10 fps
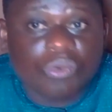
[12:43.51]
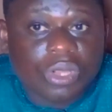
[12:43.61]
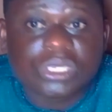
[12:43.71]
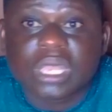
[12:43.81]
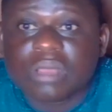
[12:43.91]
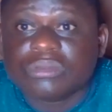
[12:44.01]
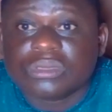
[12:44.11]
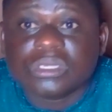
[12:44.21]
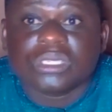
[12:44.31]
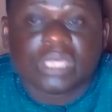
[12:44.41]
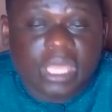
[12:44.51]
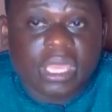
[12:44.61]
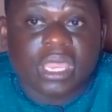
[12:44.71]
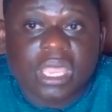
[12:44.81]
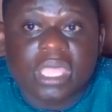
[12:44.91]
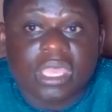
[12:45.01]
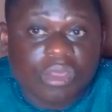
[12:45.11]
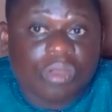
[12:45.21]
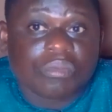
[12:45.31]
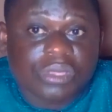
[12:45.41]
Watch out the
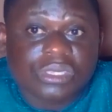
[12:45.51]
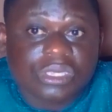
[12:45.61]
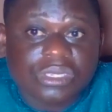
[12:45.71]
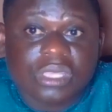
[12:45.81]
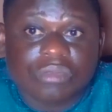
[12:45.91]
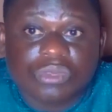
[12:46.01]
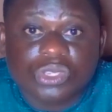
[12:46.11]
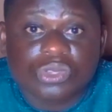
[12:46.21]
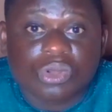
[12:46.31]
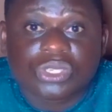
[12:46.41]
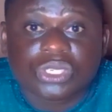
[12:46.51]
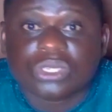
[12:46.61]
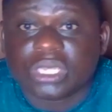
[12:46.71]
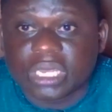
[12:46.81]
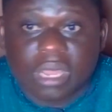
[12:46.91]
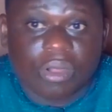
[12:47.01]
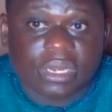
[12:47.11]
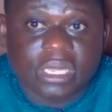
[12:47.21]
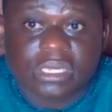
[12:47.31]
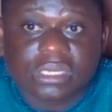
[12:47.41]
economic system discussion in
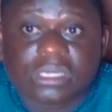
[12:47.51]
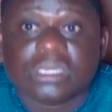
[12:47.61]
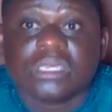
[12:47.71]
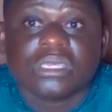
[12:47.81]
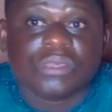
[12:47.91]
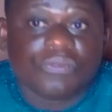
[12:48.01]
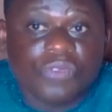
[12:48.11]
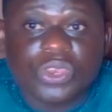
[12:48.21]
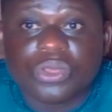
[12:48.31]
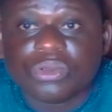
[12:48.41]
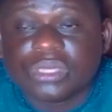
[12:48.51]
our next video.